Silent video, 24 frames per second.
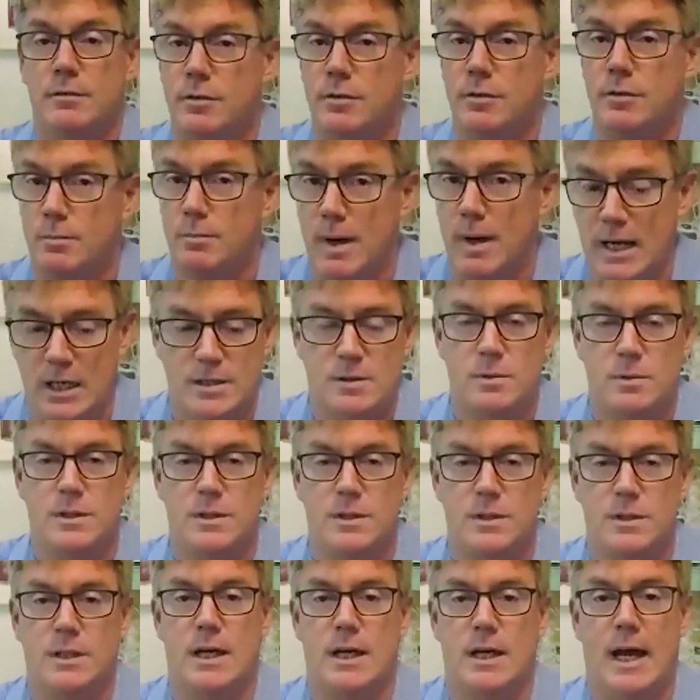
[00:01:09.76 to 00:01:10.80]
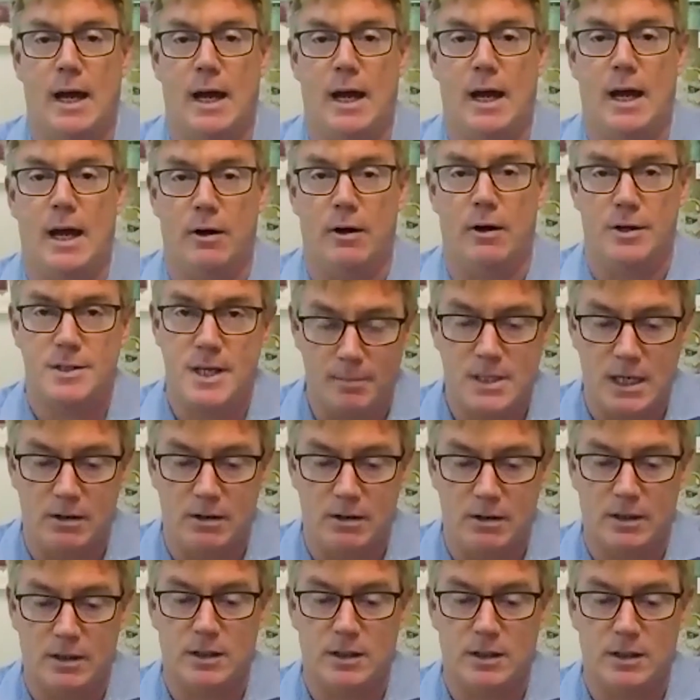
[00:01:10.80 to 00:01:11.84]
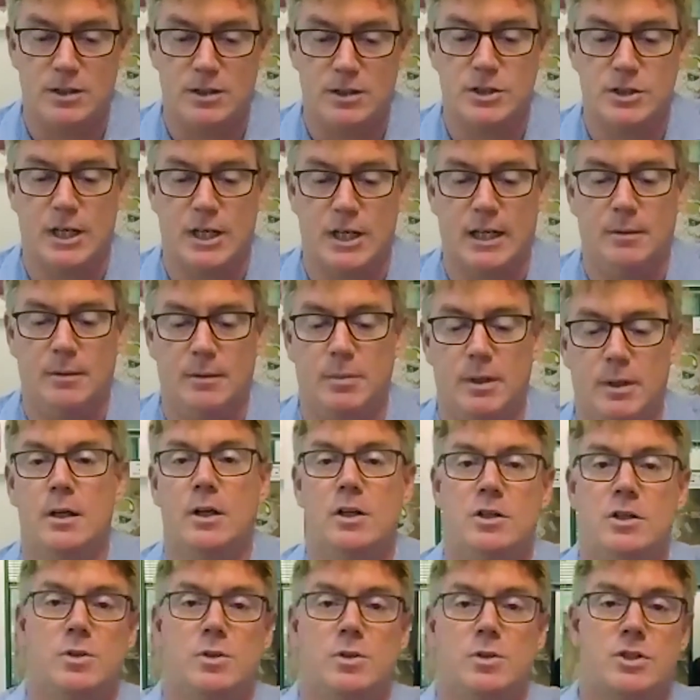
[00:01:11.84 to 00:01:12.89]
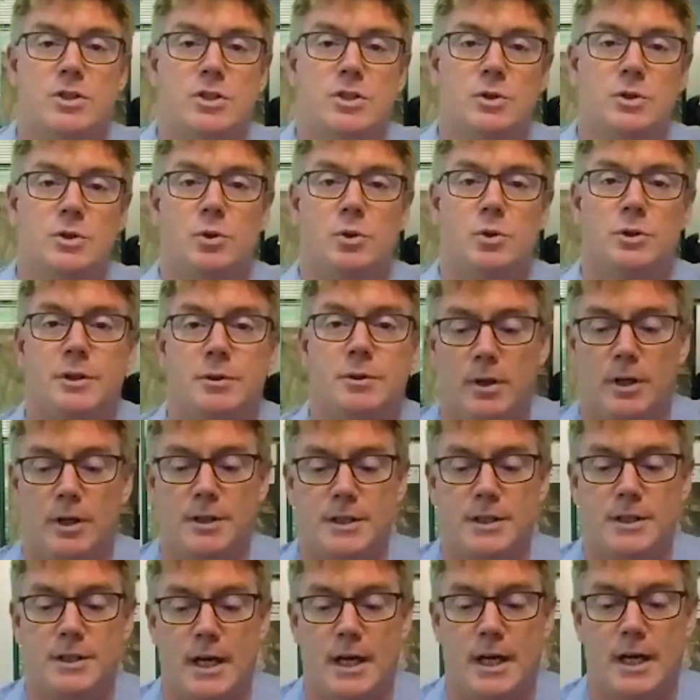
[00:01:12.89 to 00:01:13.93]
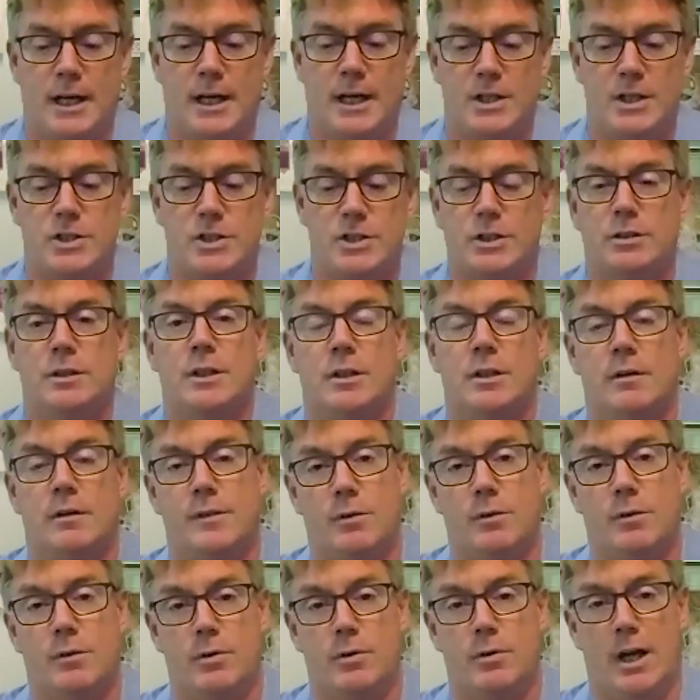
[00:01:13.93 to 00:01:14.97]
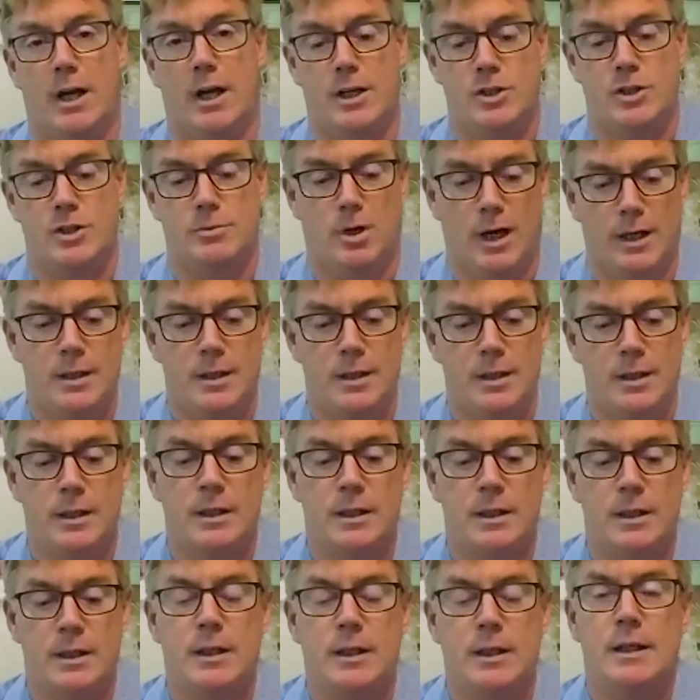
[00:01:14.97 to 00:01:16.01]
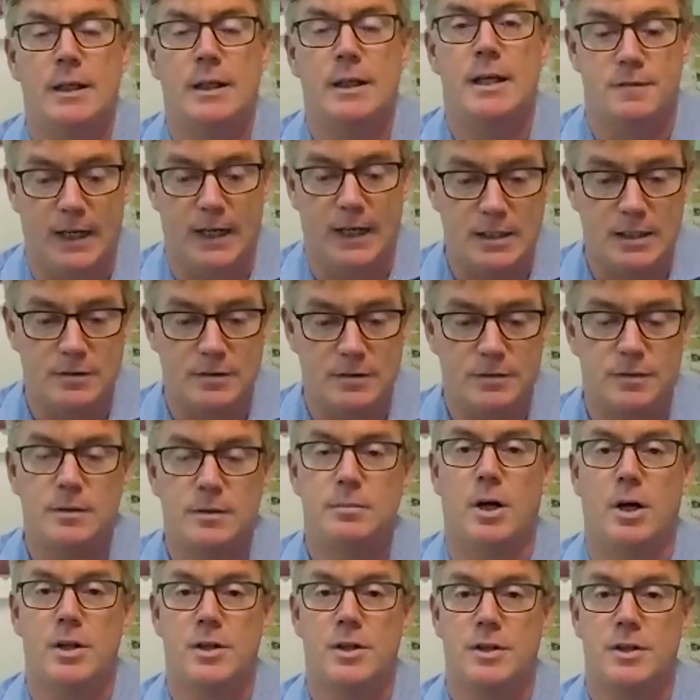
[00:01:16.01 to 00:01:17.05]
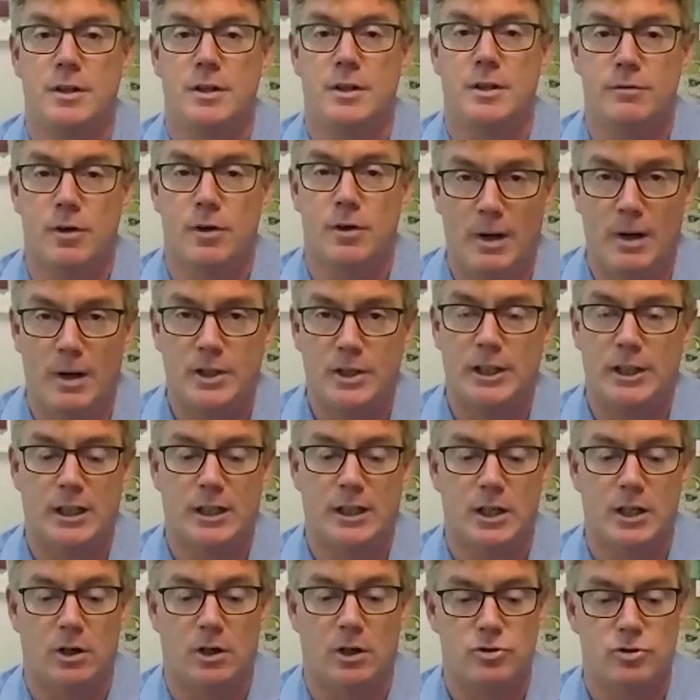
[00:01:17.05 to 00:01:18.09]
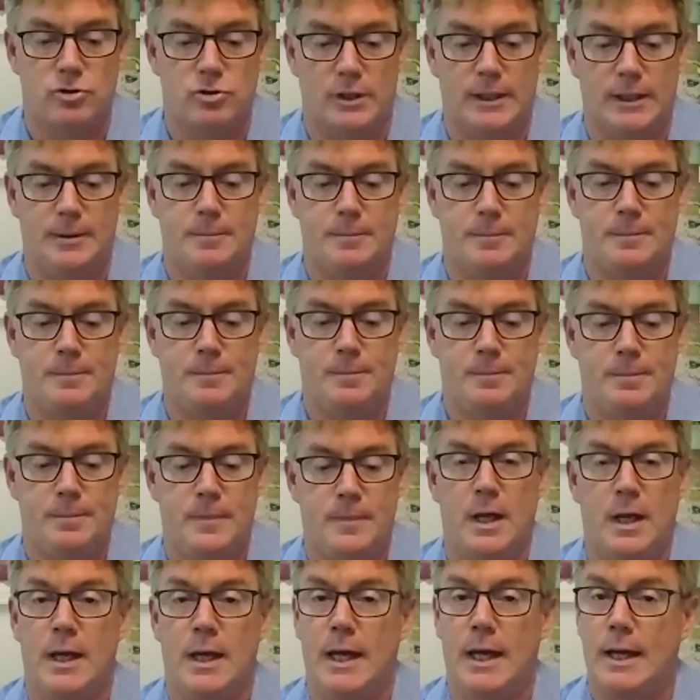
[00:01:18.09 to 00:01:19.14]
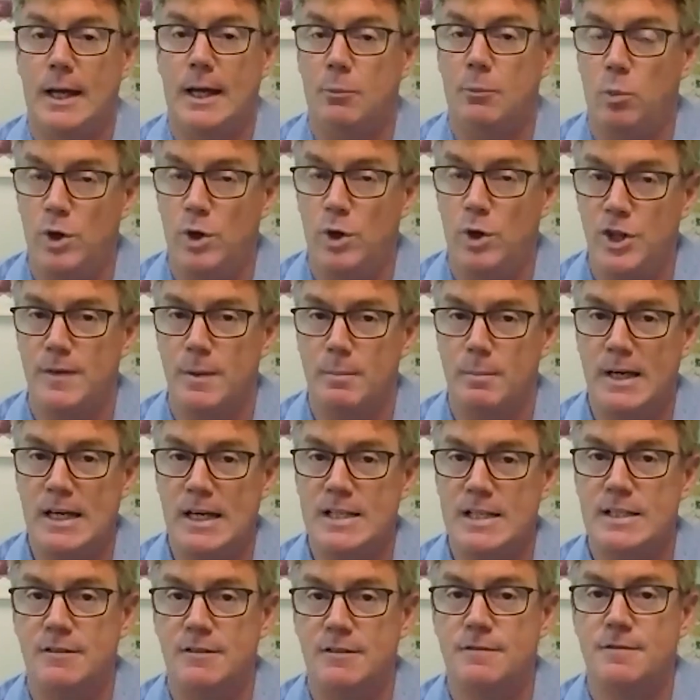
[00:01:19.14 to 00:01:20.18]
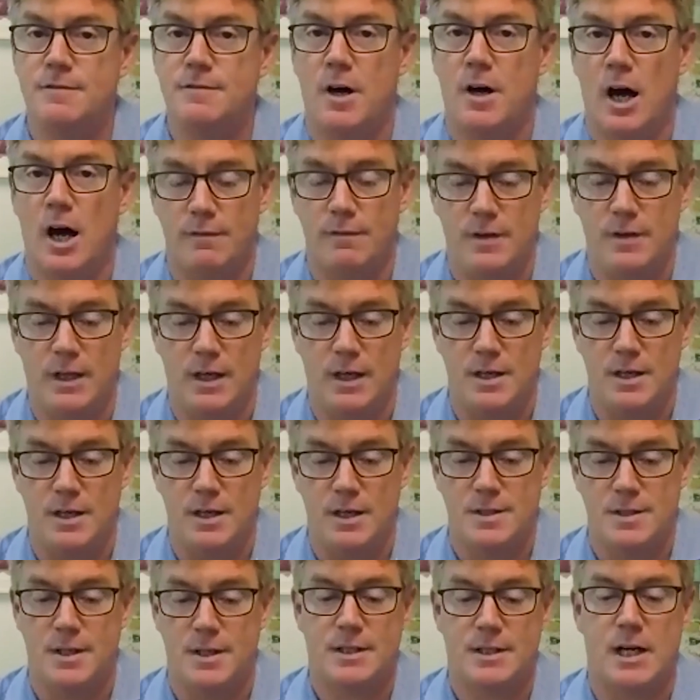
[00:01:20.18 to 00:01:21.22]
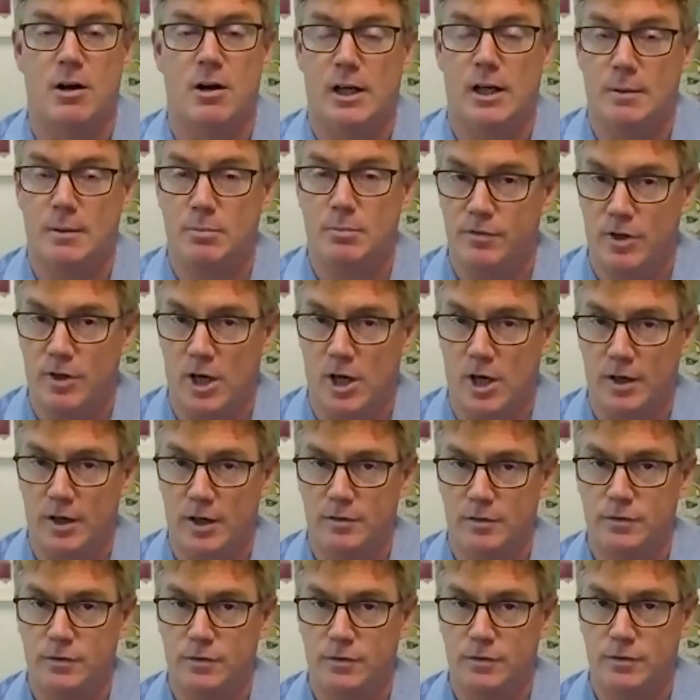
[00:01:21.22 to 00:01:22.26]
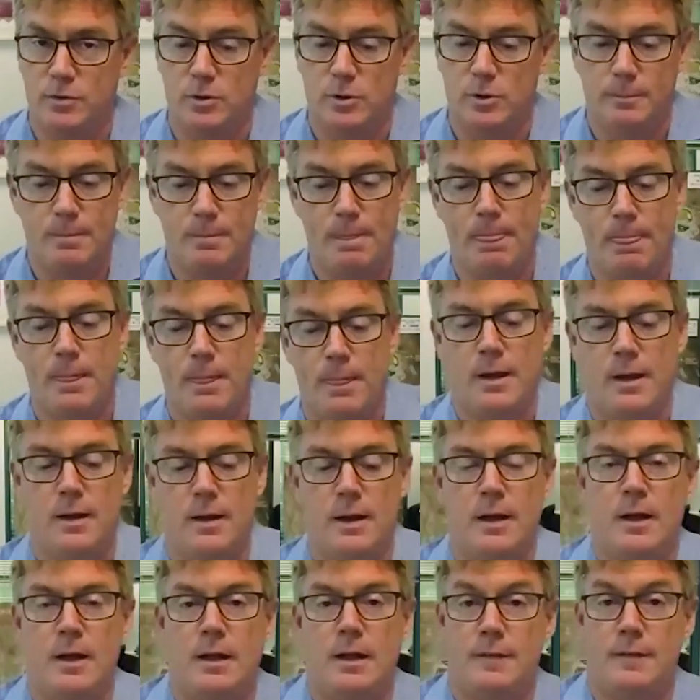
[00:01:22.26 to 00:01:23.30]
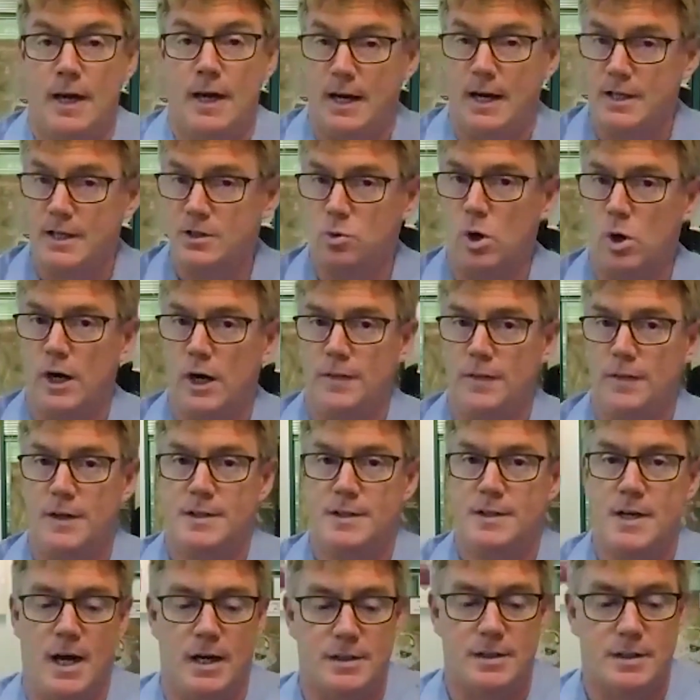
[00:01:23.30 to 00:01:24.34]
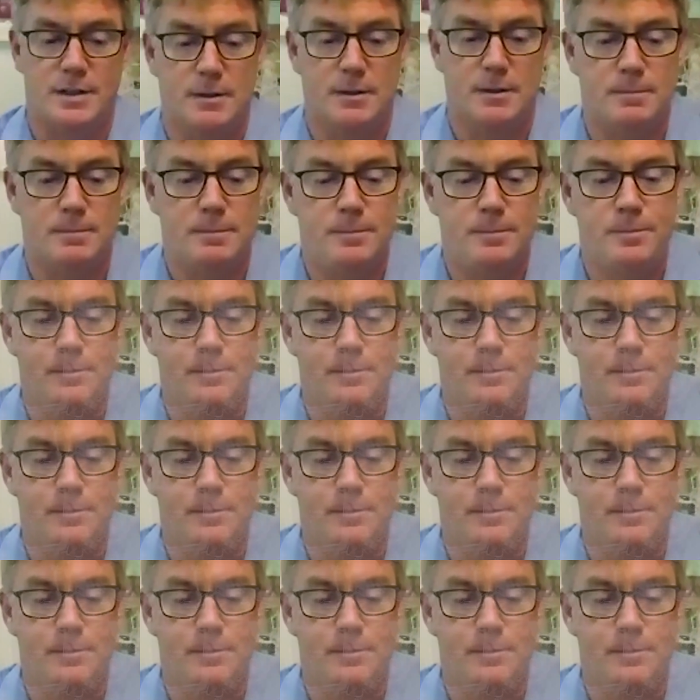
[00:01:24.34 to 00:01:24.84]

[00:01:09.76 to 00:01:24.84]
for many years with our attempts here at Gundjeihmi to ensure that the rehabilitation of the Ranger mine is effective, both environmentally and culturally, within the measly 5 years that it's currently provided for. That is quite the task.